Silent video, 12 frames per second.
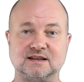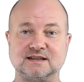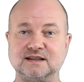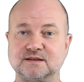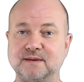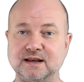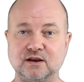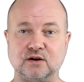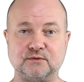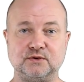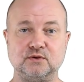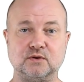Since many
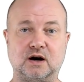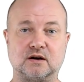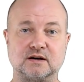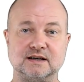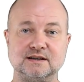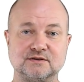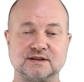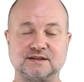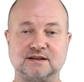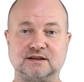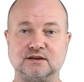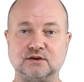of you are
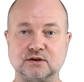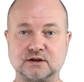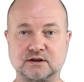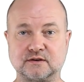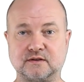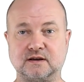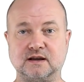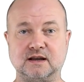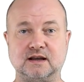interested in girth,